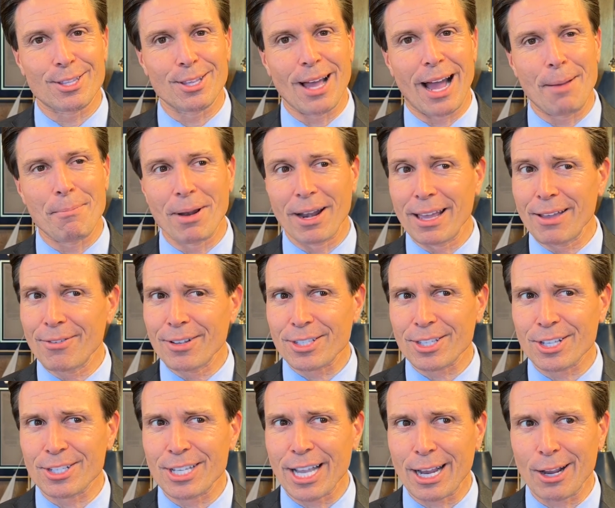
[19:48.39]
I believe it's
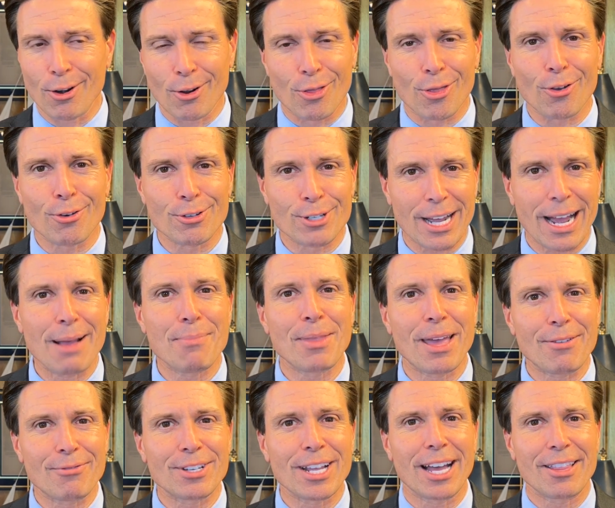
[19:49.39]
the second or third time
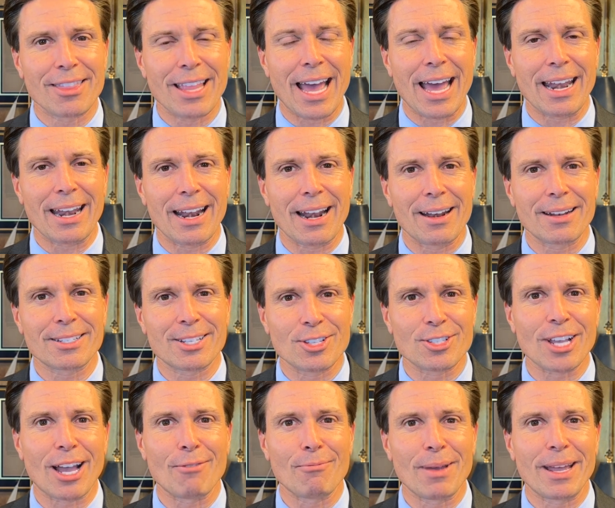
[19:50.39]
they've done that
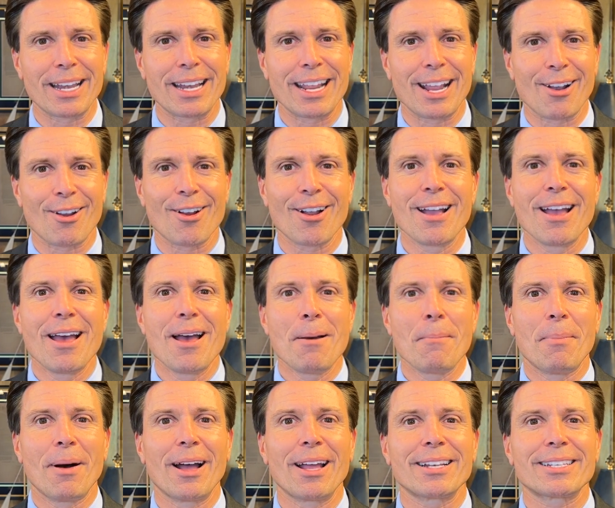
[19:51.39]
since I've been here.
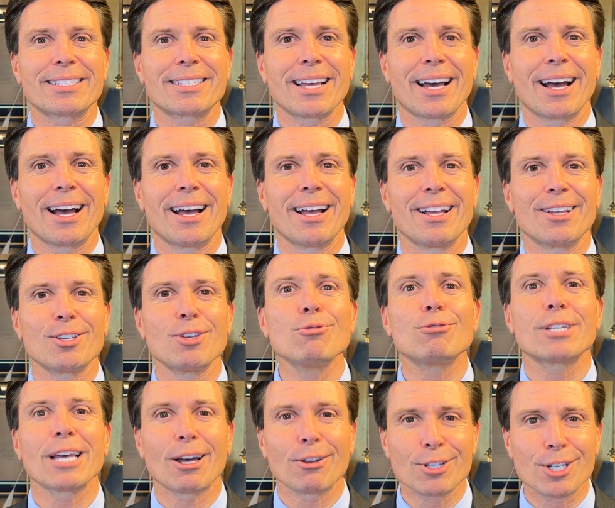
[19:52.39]
But you
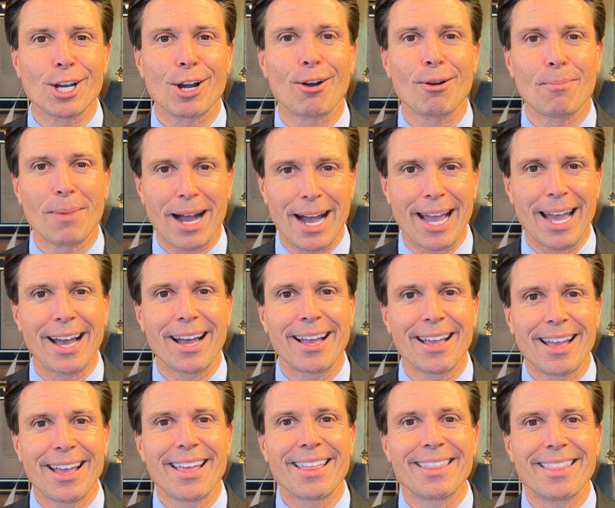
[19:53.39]
tell Jeremiah
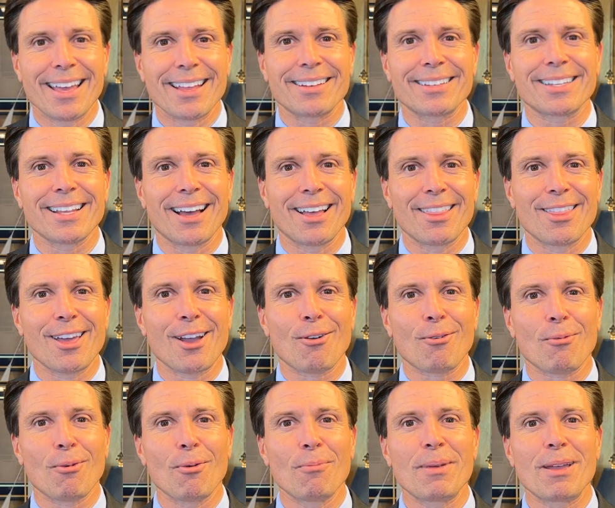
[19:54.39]
that there
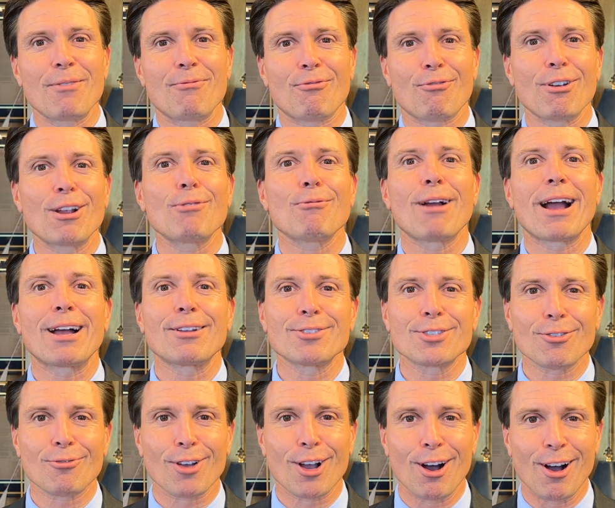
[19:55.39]
will be free rounds
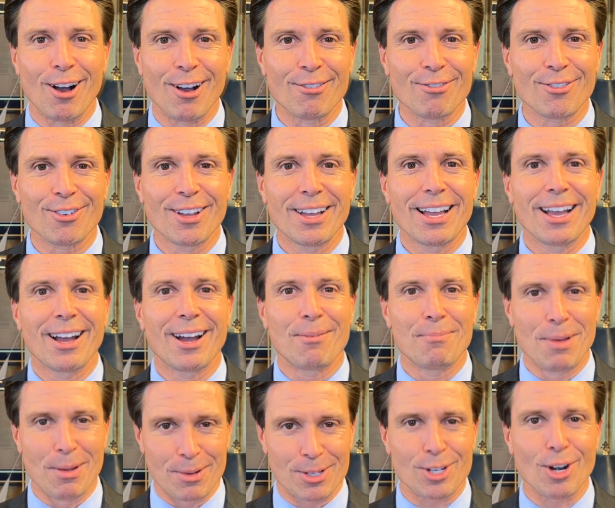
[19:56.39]
of golf
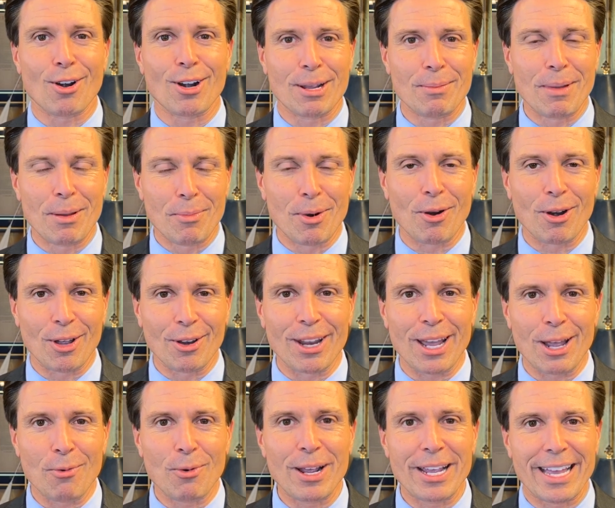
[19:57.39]
starting Memorial
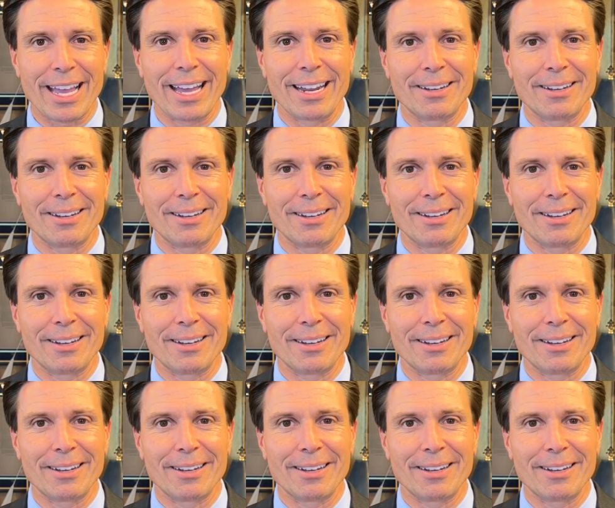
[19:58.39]
Day weekend.